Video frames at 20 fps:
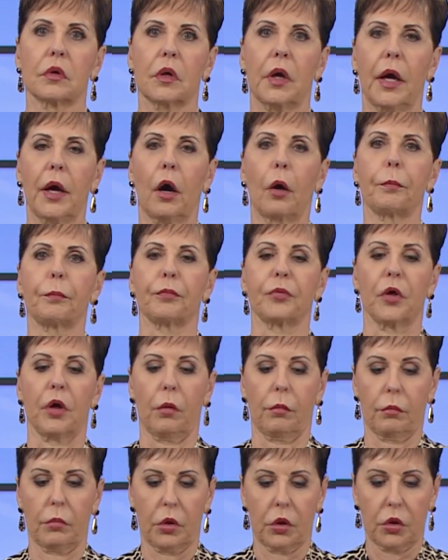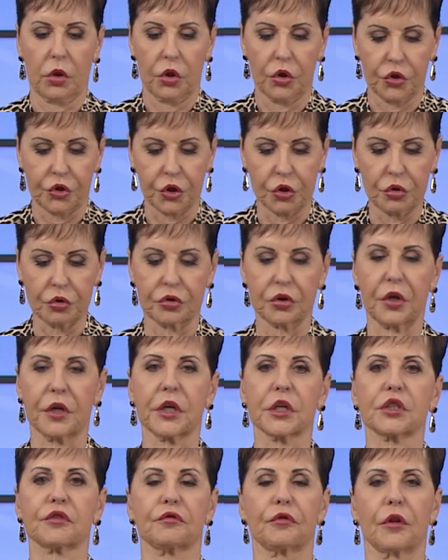Help them. Do
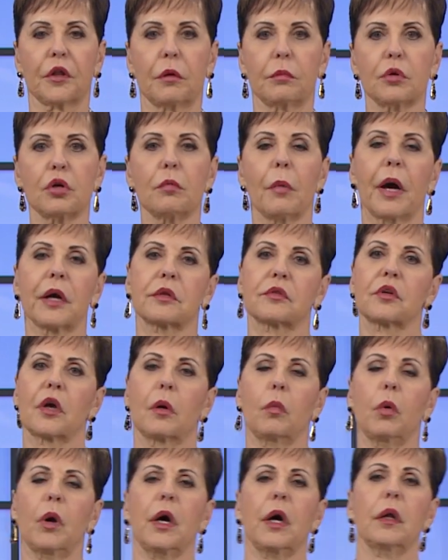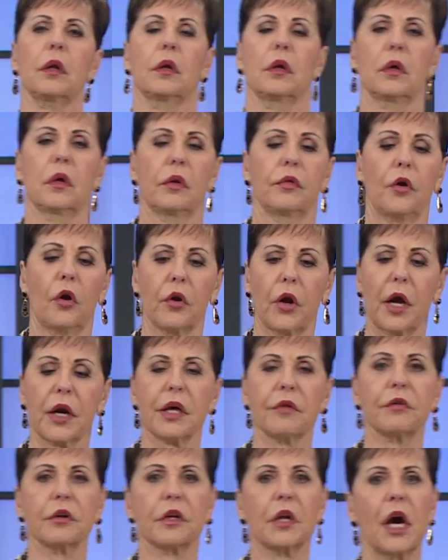things for them. You might say, well, they're not
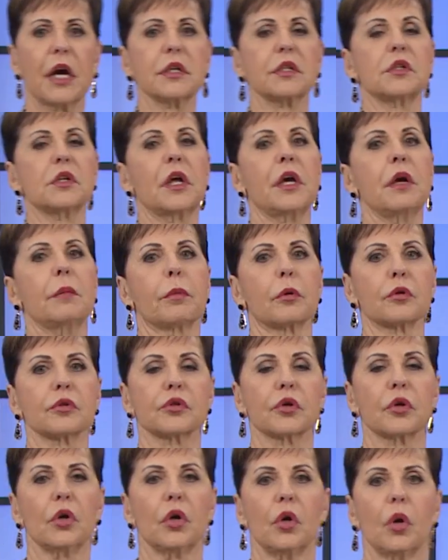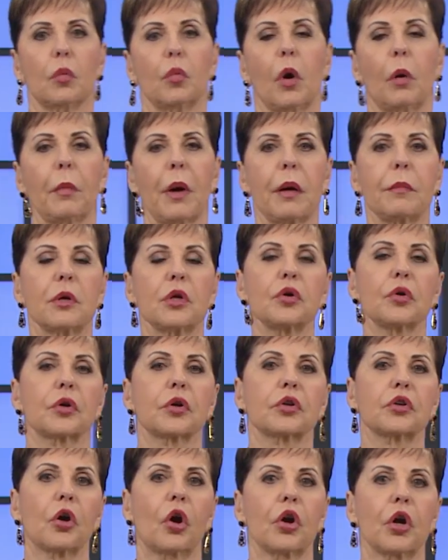even nice neighbors. Well, maybe you
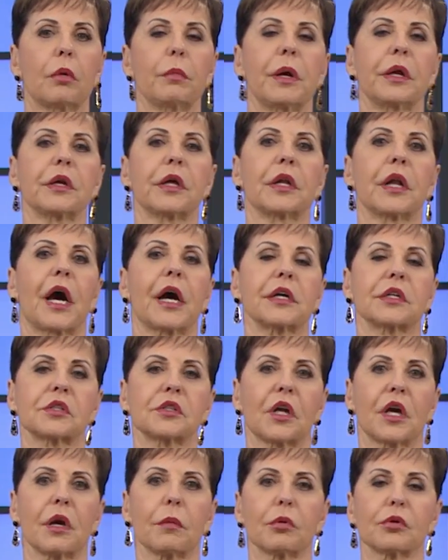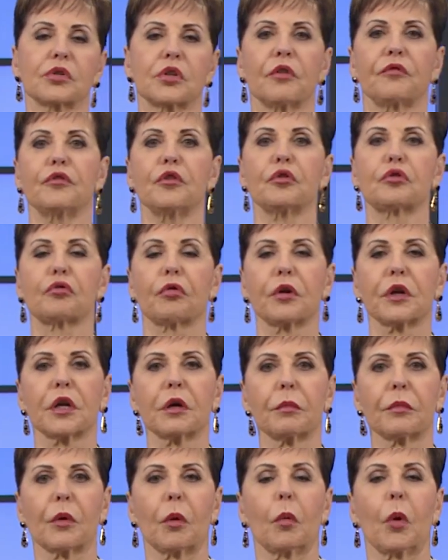could turn them into nice neighbors if you treat
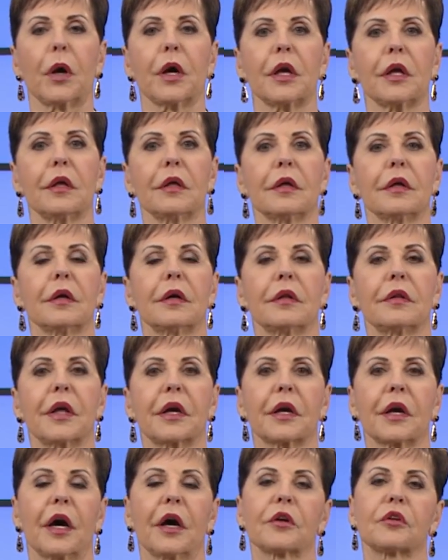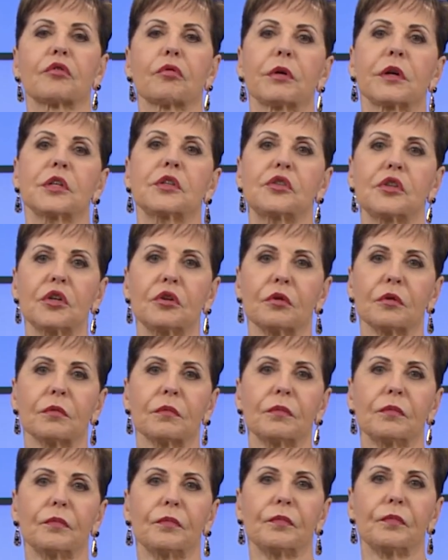them the way that God treats you.
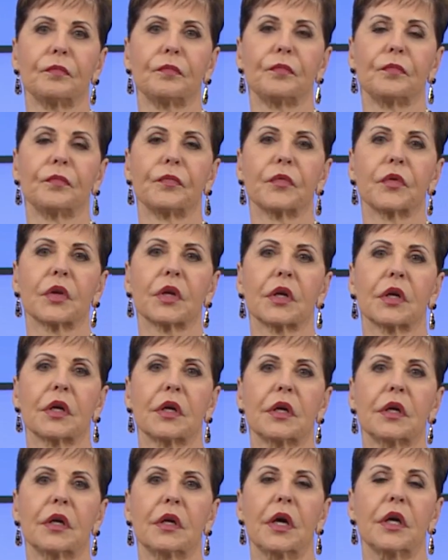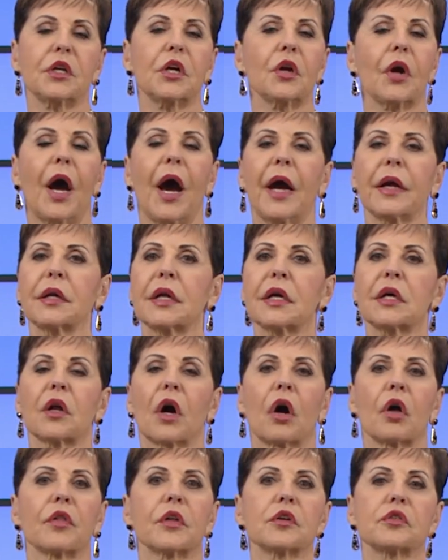And you know, I need
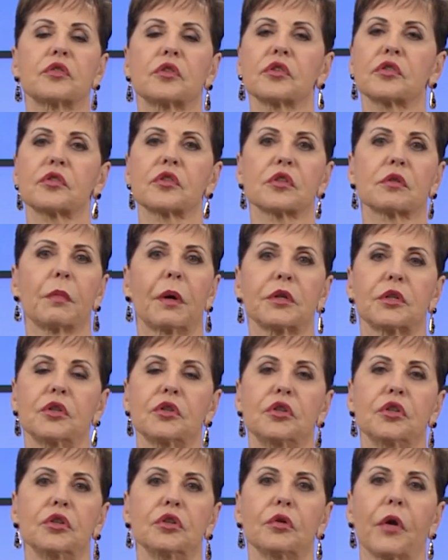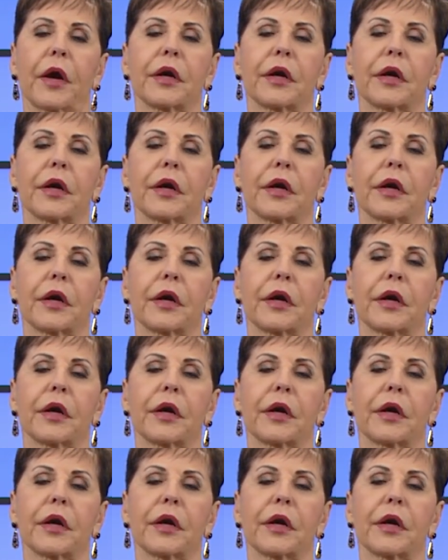all this just as much as you do.